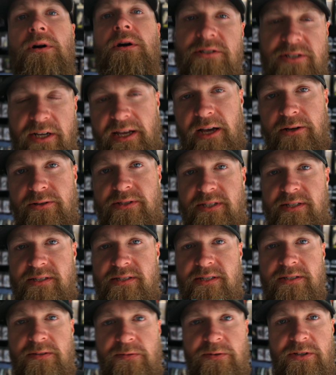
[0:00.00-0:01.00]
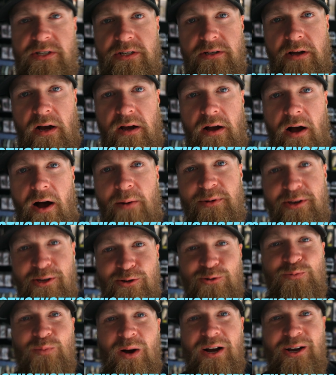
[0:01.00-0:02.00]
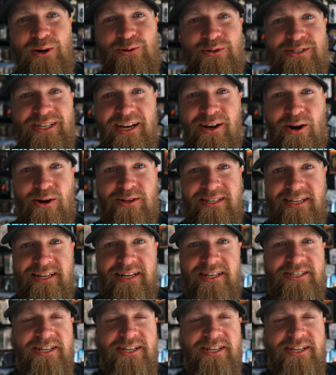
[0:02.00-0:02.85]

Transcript: check out 6thsensefishing.com and use my code JR10 at